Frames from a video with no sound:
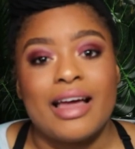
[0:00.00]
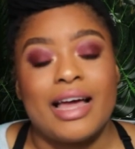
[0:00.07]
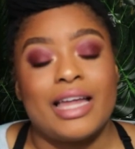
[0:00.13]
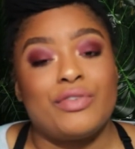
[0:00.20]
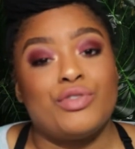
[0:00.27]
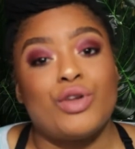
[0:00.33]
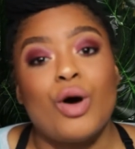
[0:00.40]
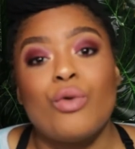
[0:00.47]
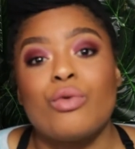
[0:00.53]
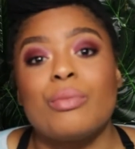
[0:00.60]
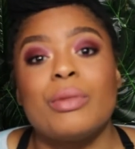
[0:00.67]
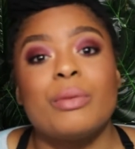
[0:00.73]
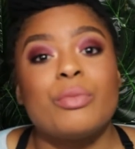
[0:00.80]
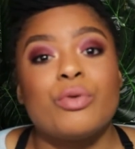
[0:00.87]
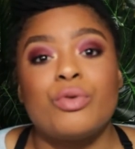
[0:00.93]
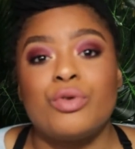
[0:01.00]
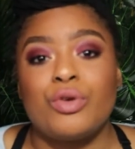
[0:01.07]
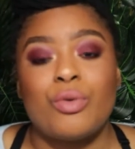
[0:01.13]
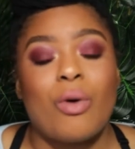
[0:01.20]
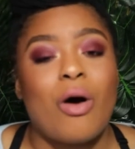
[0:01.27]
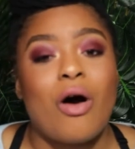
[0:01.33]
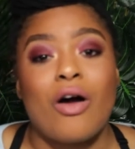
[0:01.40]
If you don't remember who
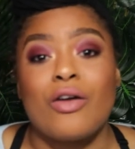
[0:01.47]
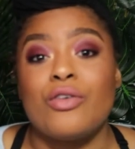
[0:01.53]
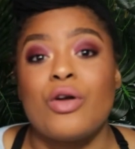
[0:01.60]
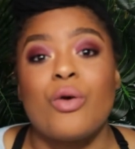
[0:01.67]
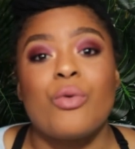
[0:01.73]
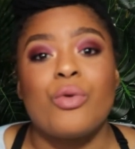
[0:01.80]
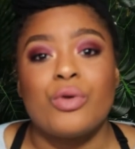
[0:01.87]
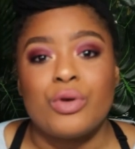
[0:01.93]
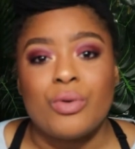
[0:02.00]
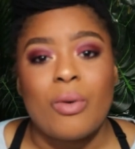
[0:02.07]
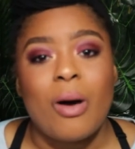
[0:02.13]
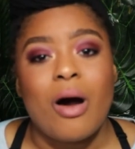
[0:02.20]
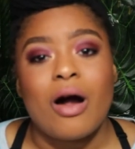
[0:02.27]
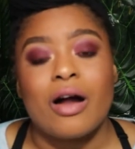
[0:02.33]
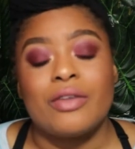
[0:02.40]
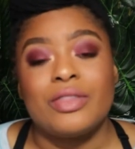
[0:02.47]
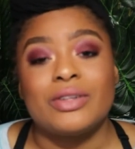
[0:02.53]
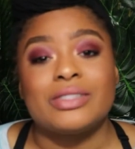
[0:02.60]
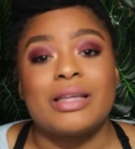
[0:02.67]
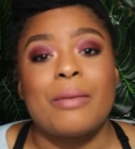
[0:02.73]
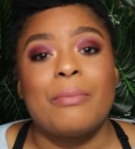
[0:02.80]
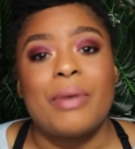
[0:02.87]
you are, know who you are.
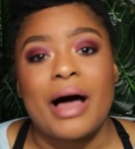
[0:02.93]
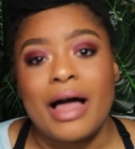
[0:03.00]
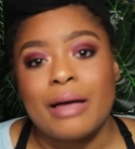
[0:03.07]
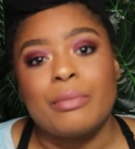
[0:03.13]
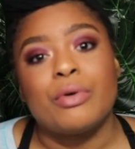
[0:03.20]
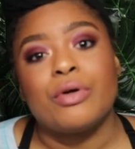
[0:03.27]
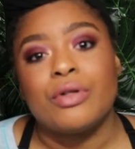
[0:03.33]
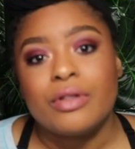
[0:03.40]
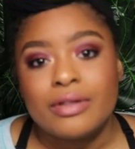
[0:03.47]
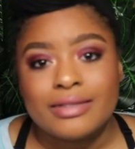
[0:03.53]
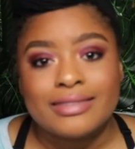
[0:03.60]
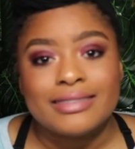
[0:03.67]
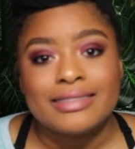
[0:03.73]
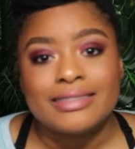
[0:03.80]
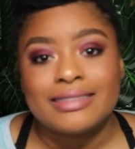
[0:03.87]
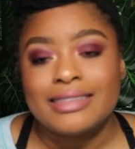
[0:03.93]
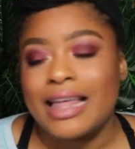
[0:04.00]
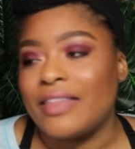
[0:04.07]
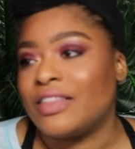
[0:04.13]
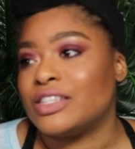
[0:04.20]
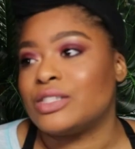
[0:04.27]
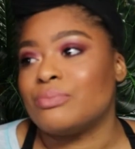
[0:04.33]
There's a Bible
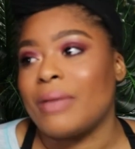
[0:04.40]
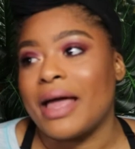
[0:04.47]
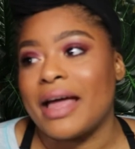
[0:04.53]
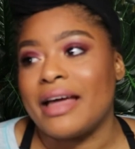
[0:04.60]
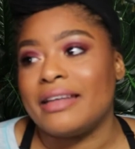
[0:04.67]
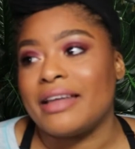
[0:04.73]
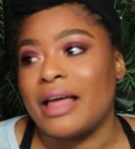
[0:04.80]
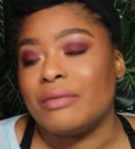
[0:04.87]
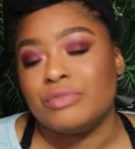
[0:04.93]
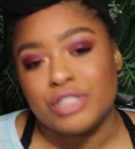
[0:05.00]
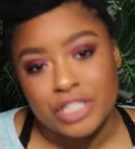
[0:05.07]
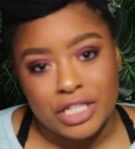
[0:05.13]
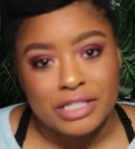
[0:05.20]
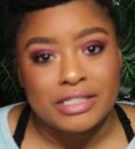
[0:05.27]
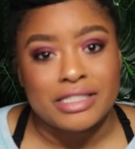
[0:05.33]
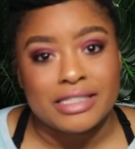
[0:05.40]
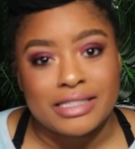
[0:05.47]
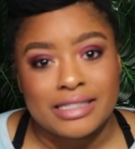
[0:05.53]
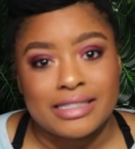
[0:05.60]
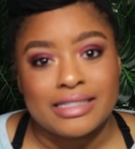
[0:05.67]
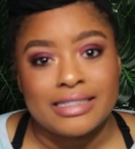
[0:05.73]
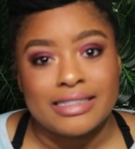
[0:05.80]
that this man named
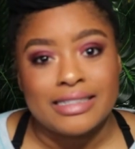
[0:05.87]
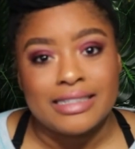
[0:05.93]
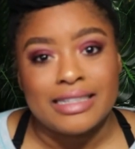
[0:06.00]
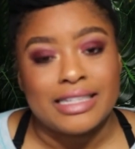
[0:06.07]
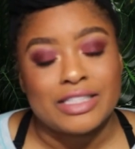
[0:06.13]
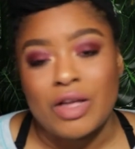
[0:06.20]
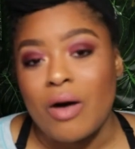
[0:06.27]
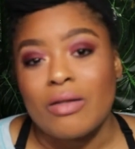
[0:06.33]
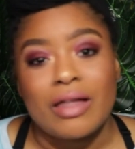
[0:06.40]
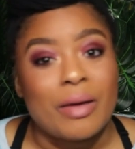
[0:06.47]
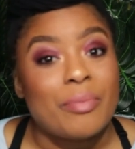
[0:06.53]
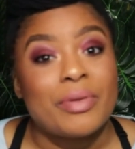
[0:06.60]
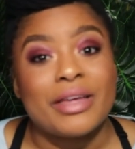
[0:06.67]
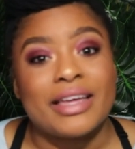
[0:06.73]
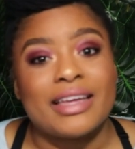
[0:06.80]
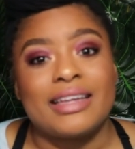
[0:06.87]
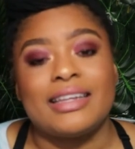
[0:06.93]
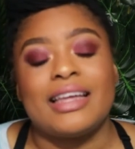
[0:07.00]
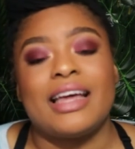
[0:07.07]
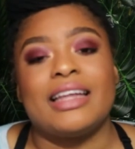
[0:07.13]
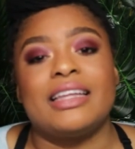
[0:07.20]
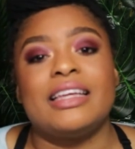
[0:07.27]
Jesus is all up
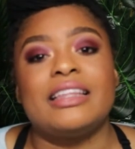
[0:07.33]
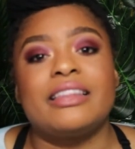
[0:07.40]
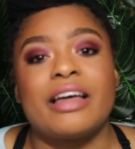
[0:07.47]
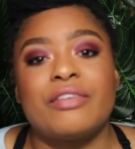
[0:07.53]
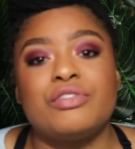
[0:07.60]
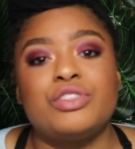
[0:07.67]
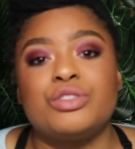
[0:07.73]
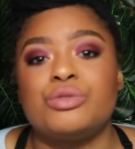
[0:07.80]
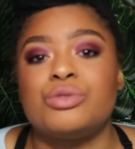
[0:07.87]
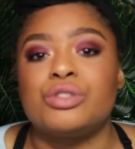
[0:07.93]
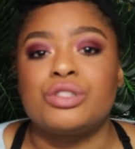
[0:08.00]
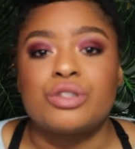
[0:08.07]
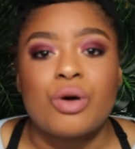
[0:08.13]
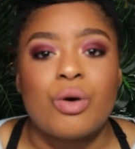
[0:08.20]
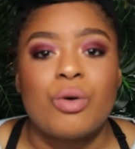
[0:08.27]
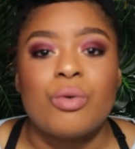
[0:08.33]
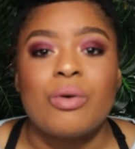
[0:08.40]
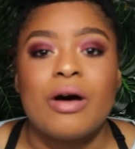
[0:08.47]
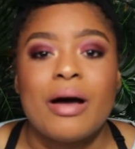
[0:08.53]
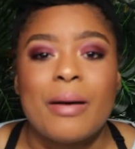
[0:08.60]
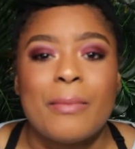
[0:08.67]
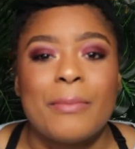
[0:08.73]
in, and he loves you so
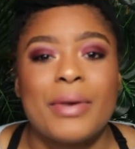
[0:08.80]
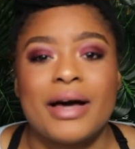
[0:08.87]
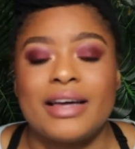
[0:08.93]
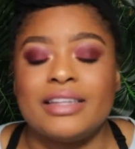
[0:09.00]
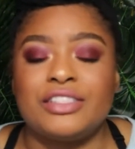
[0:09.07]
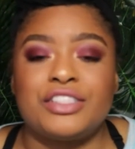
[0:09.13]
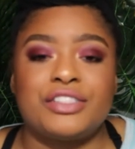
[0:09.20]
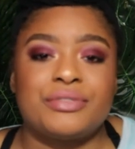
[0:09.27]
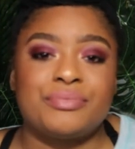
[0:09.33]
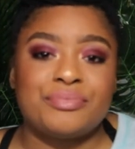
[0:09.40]
much.